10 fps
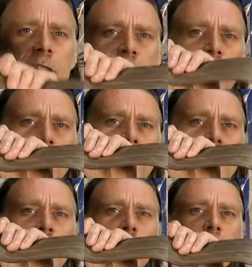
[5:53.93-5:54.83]
you go,
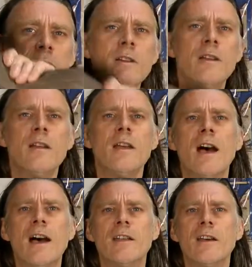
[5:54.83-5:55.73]
there's one.
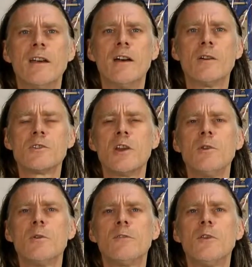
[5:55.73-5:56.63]
And I'll show
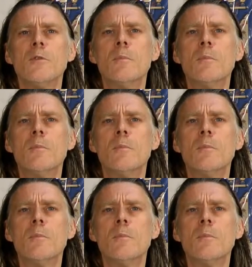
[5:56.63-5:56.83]
you a few